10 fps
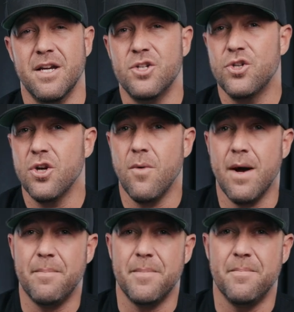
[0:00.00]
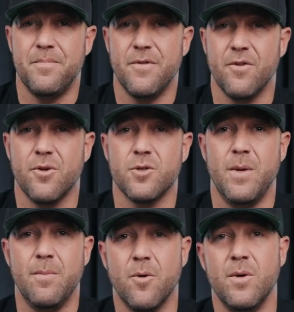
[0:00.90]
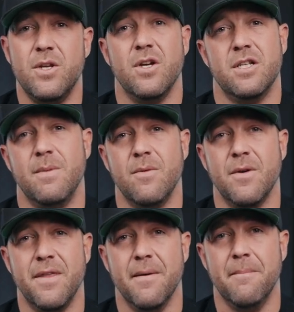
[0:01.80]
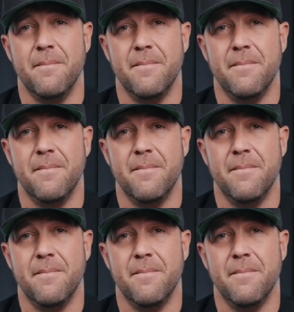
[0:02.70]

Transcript: and show up for those people when you get to be with them.